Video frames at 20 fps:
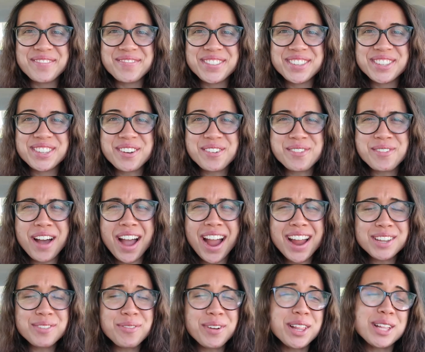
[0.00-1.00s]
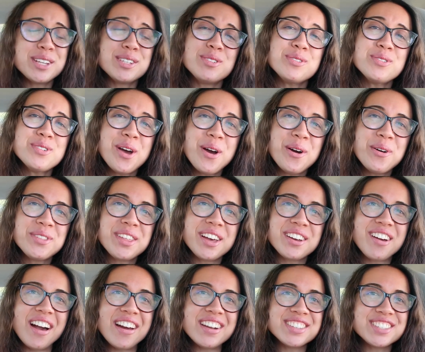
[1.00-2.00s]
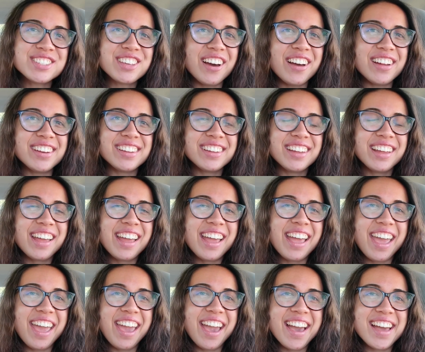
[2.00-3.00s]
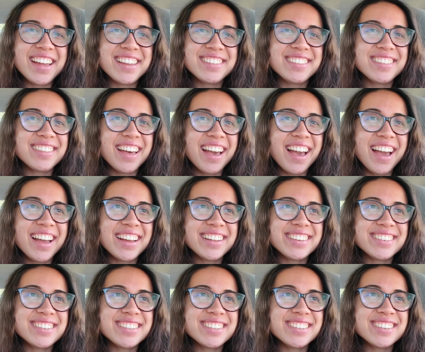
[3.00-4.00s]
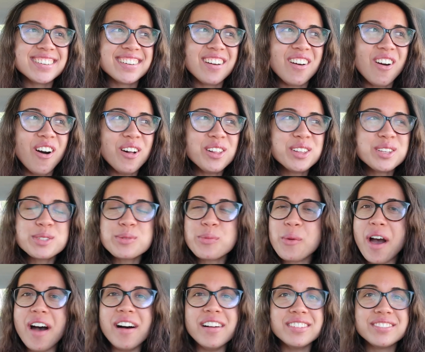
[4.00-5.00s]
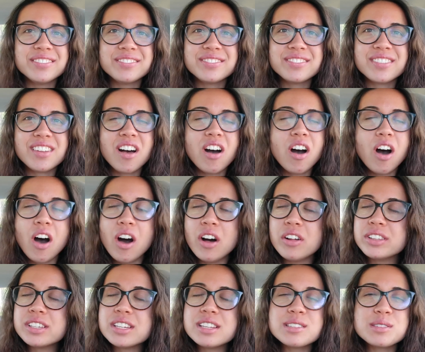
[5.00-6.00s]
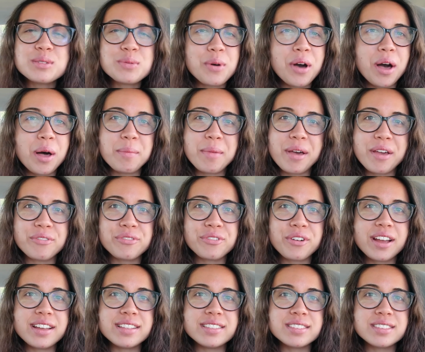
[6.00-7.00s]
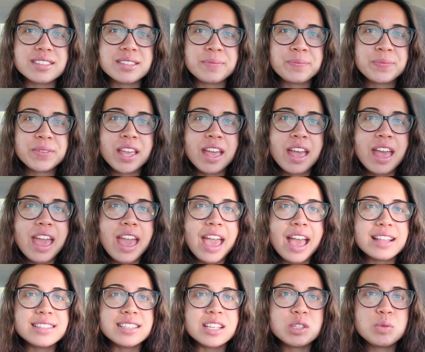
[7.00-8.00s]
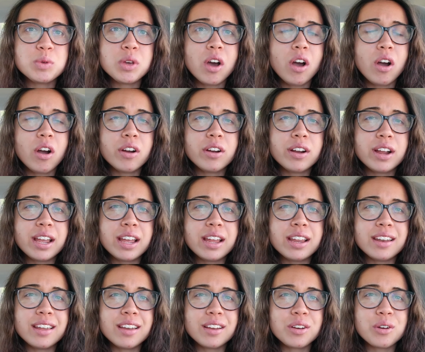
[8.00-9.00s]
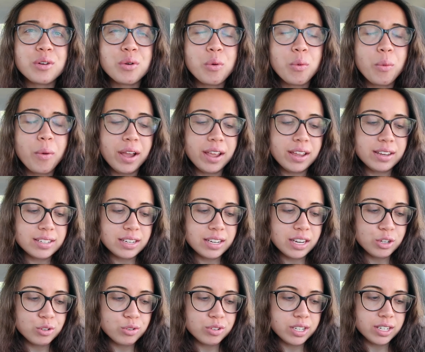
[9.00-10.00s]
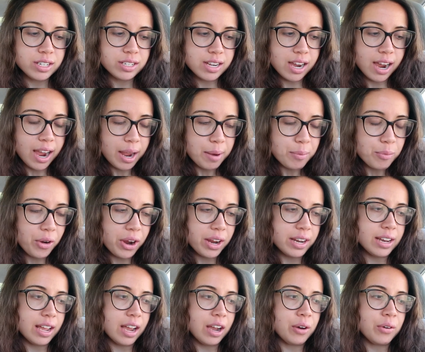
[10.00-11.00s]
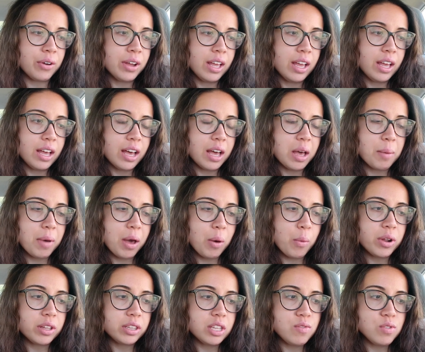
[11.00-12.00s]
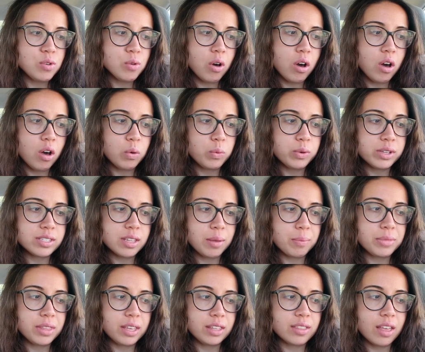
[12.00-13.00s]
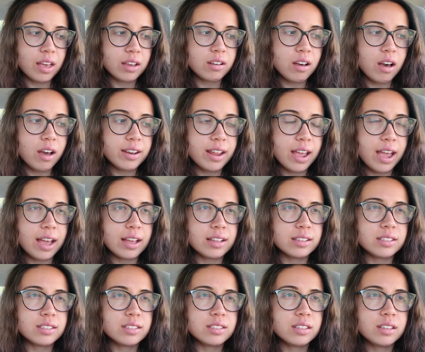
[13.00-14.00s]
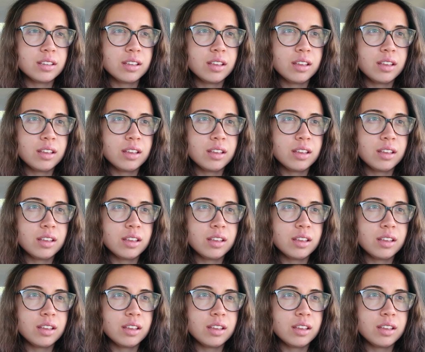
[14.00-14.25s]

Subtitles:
So I just want to let you know that God is good and that all is well. All is well, my friends. And since we are in quite an interesting time right now, I want to leave you all with something that God has